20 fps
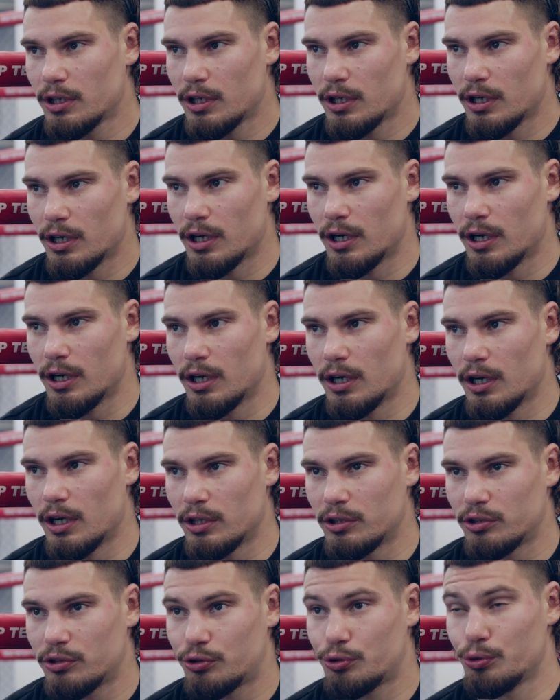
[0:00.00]

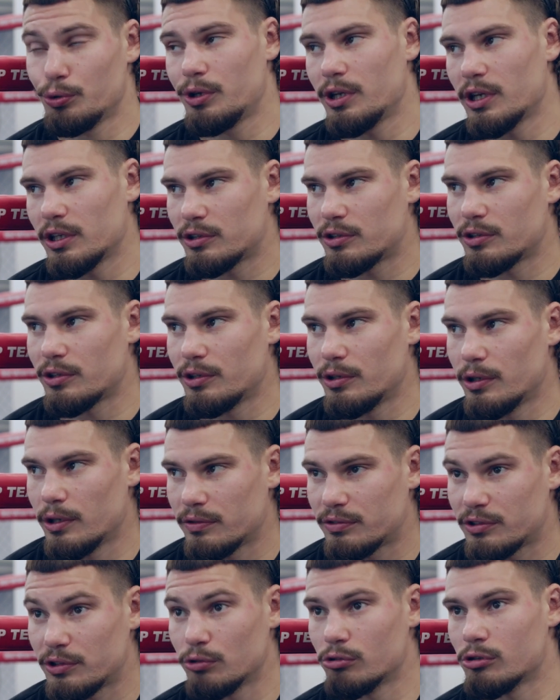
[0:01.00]
to get to the
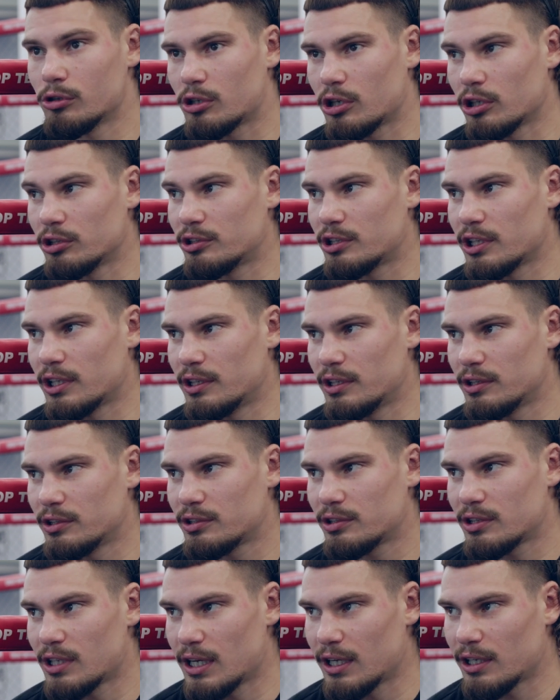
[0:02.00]
UFC or
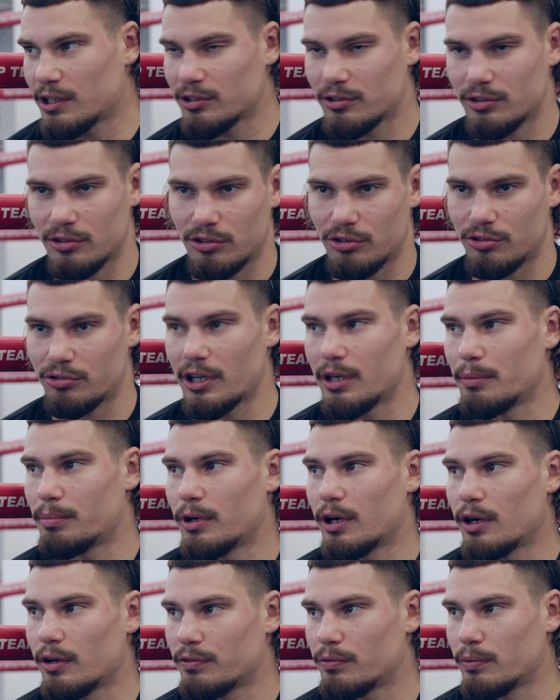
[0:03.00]
contenders. Like, it's a straight
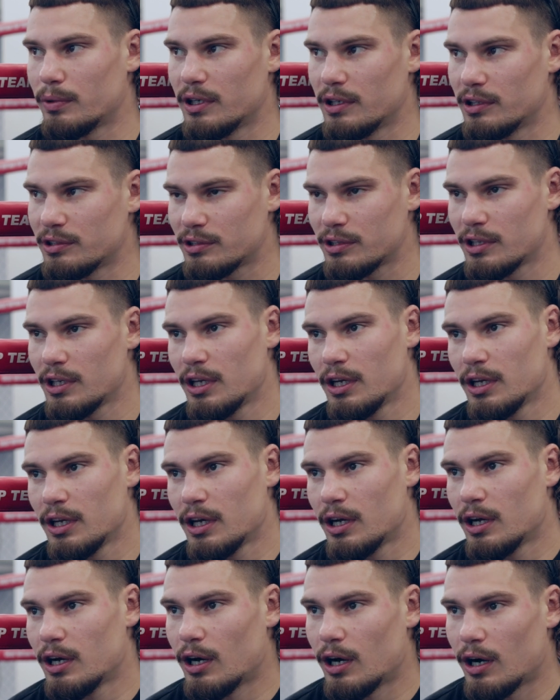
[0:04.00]
path, whereas
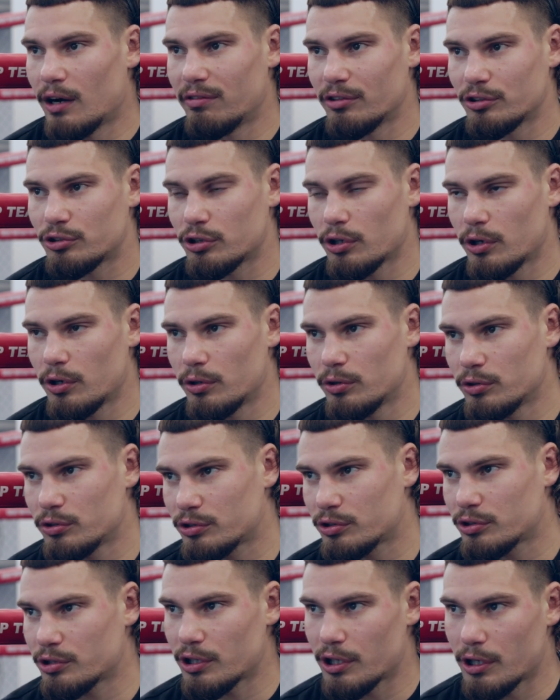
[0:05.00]
other
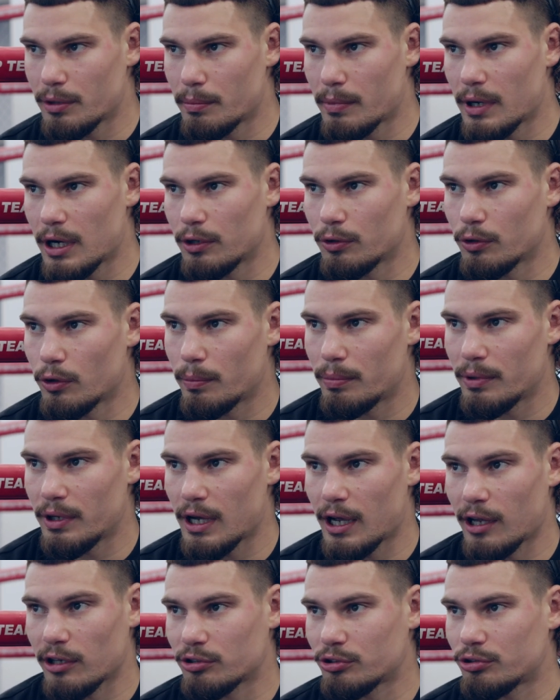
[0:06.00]
shows it might not be
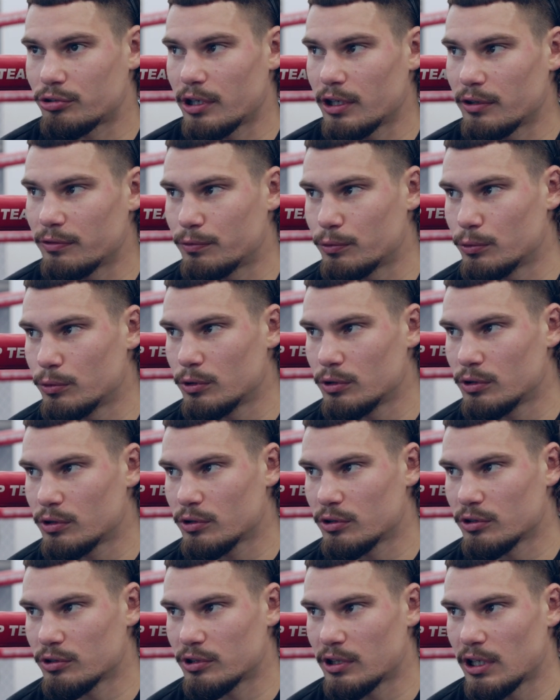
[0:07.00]
as straightforward,
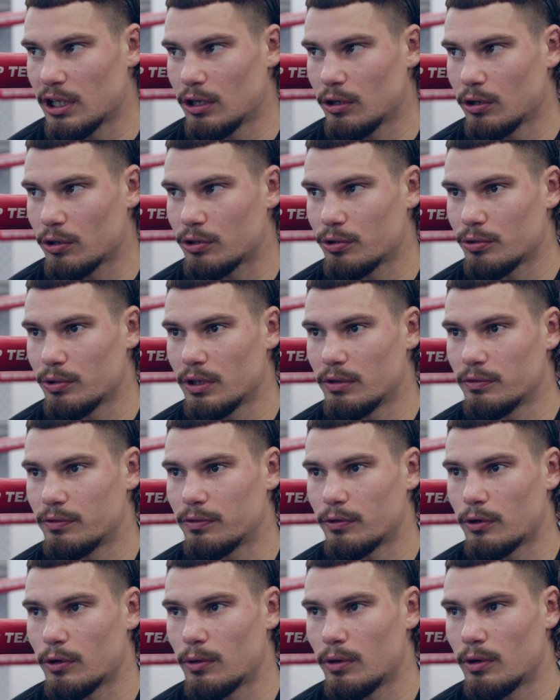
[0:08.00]
because they lock you in
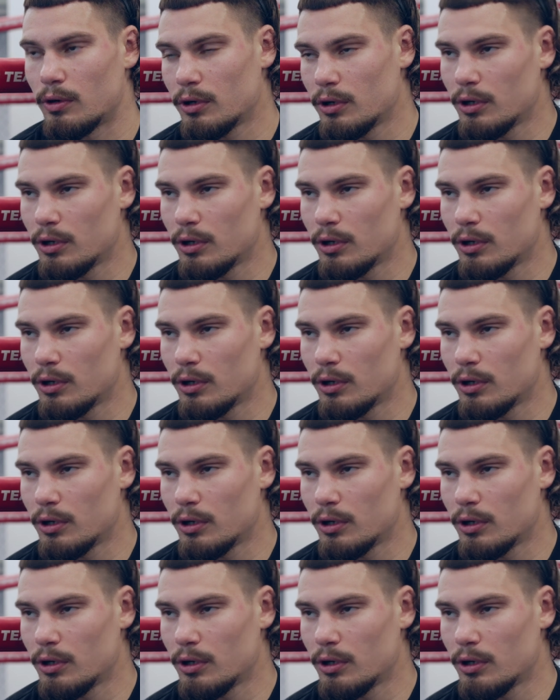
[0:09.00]
for